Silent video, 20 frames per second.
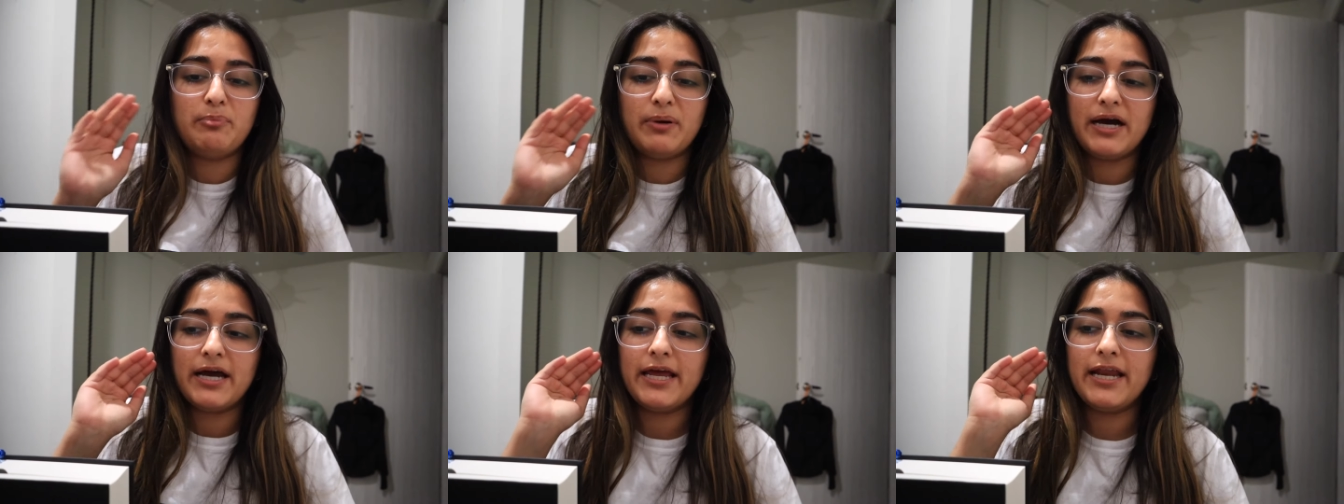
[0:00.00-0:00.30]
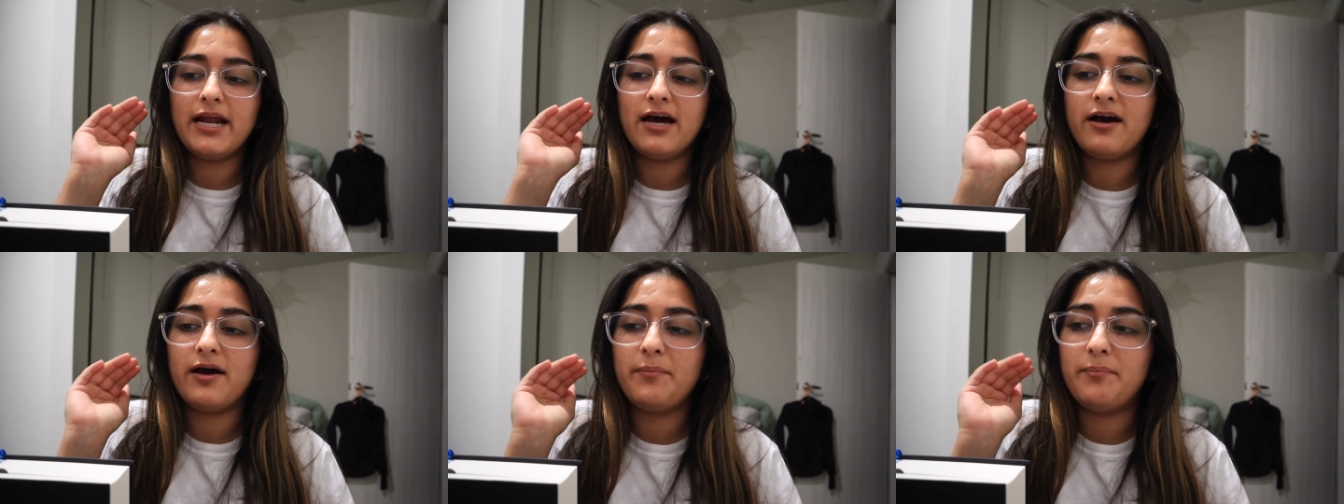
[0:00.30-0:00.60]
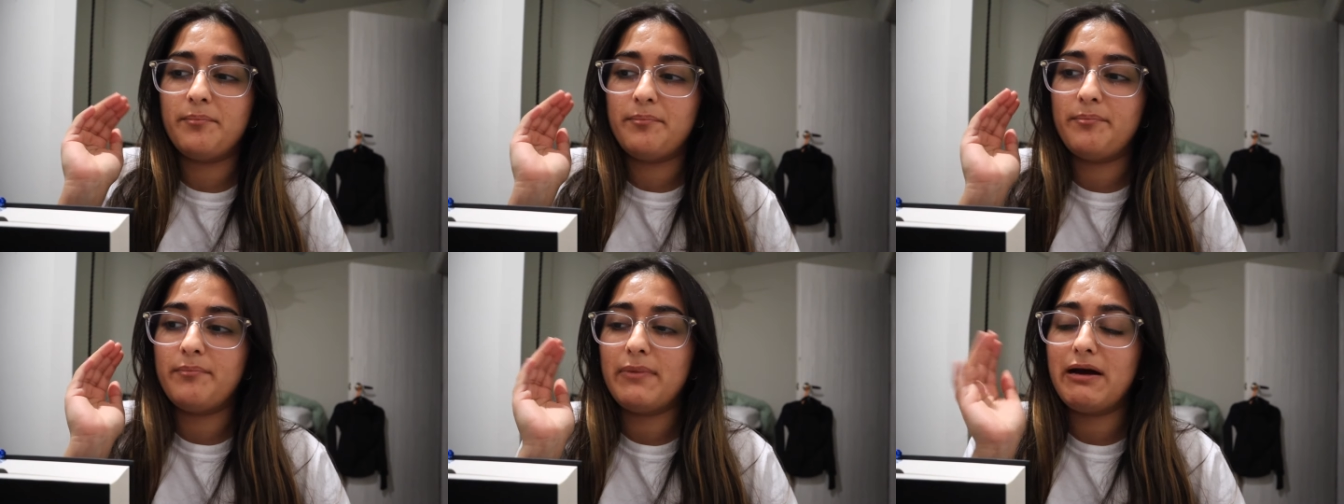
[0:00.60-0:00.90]
but
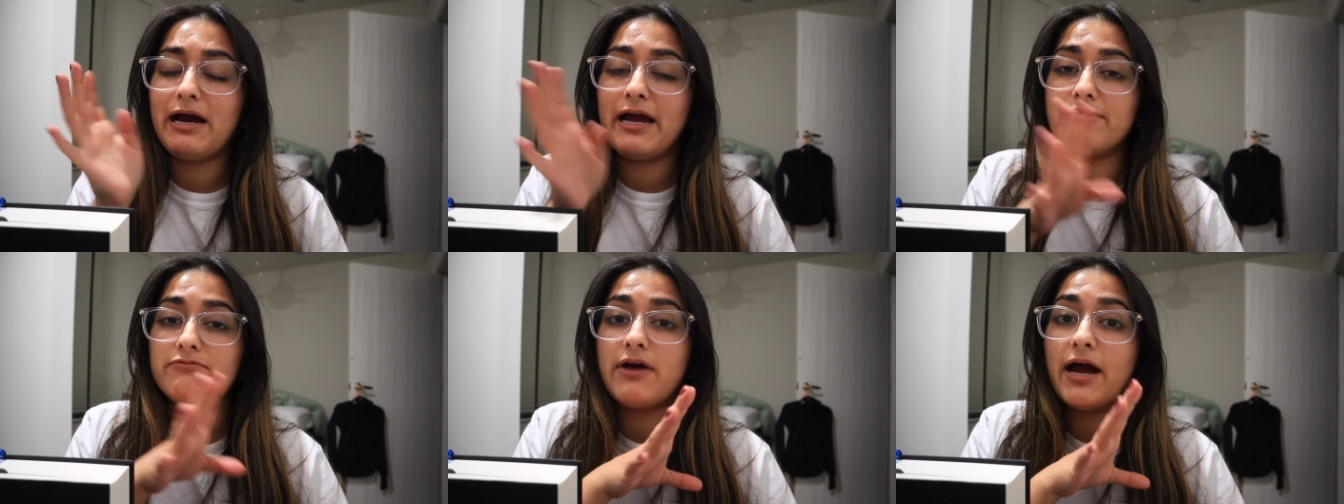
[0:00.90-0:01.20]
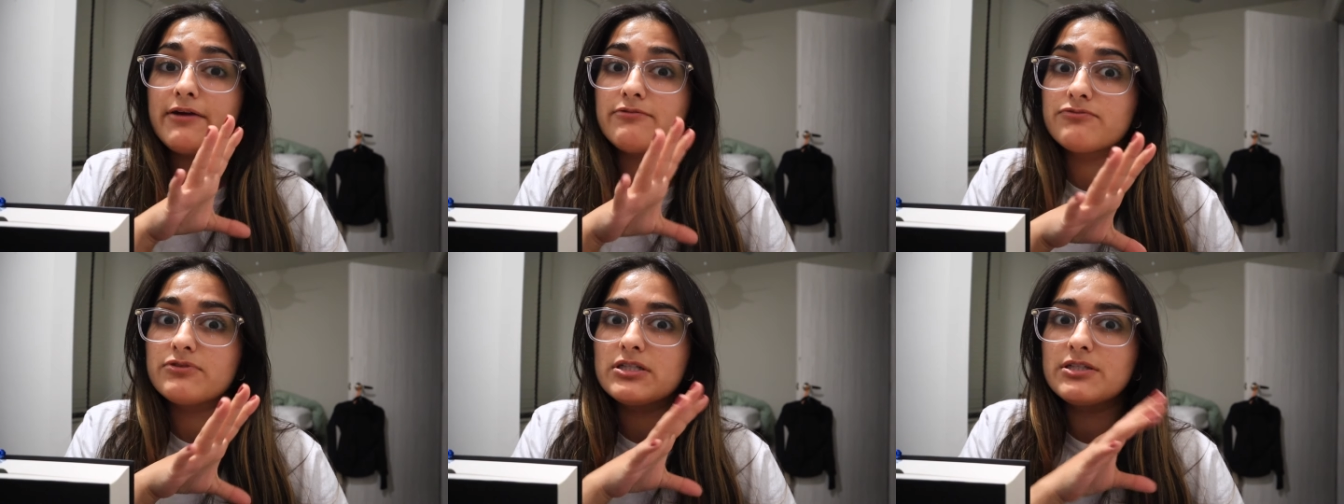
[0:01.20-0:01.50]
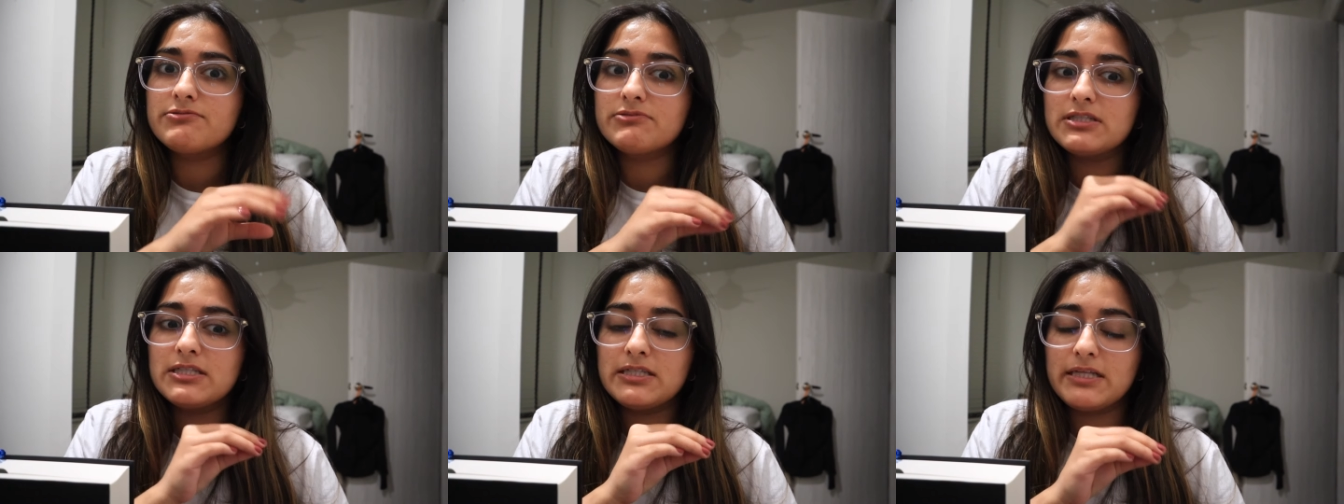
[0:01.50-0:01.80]
um, I, I
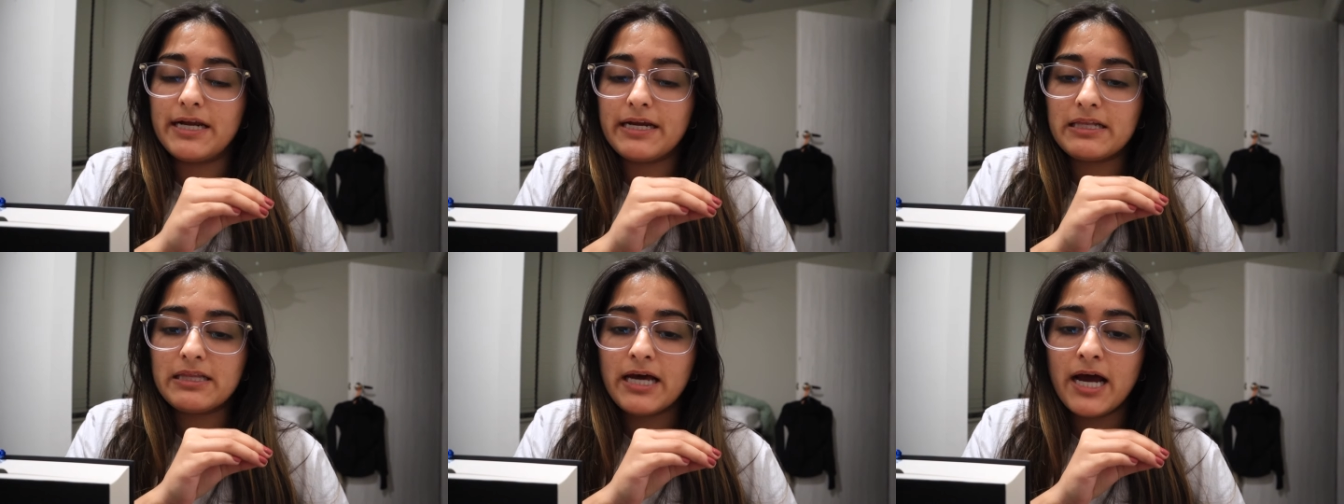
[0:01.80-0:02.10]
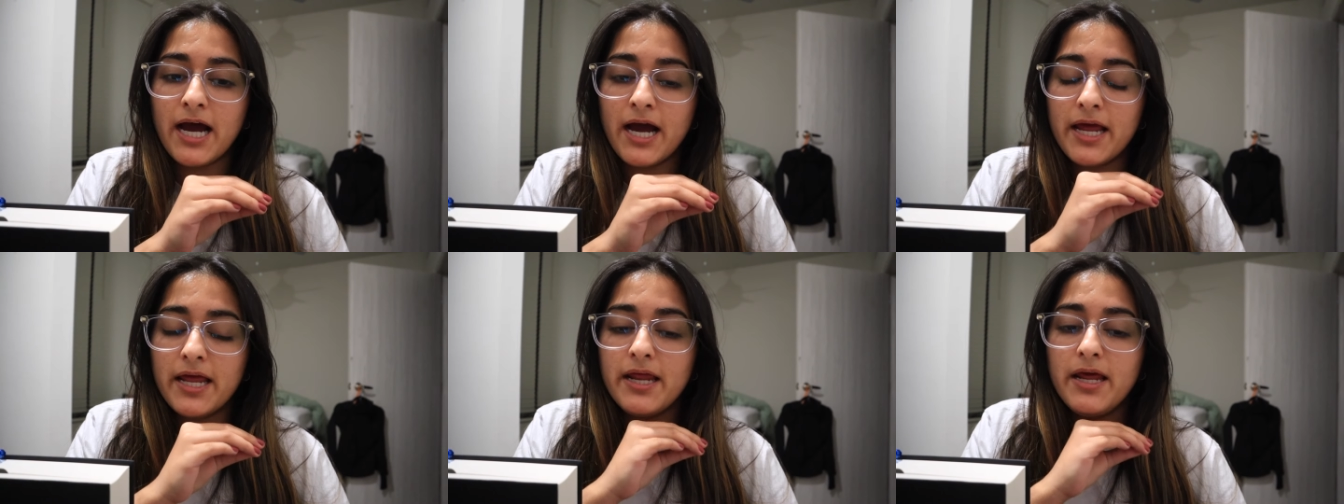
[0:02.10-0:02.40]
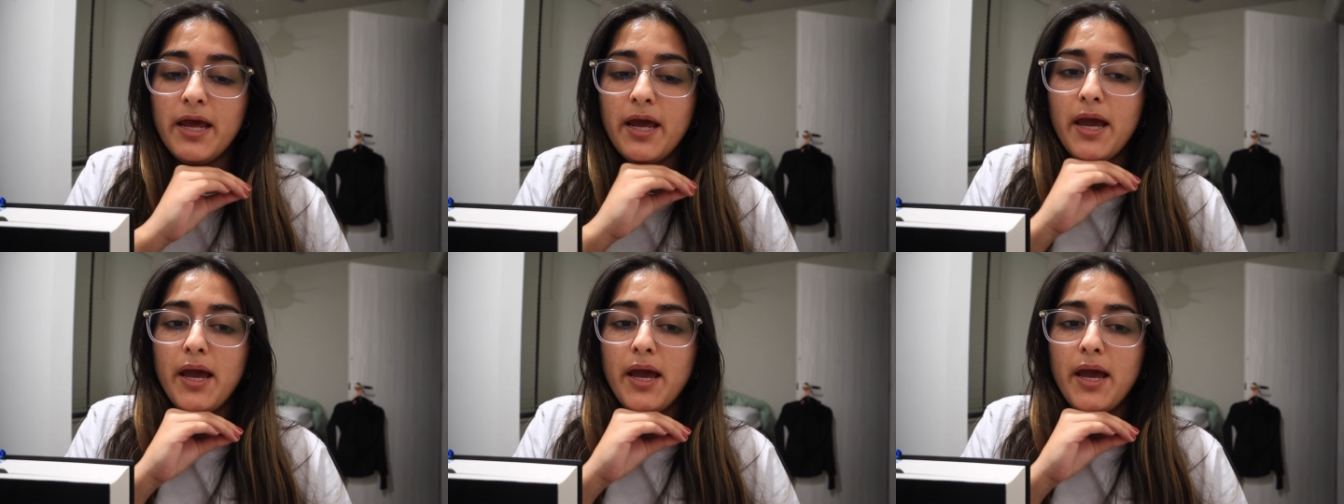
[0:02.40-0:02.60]
really really like that.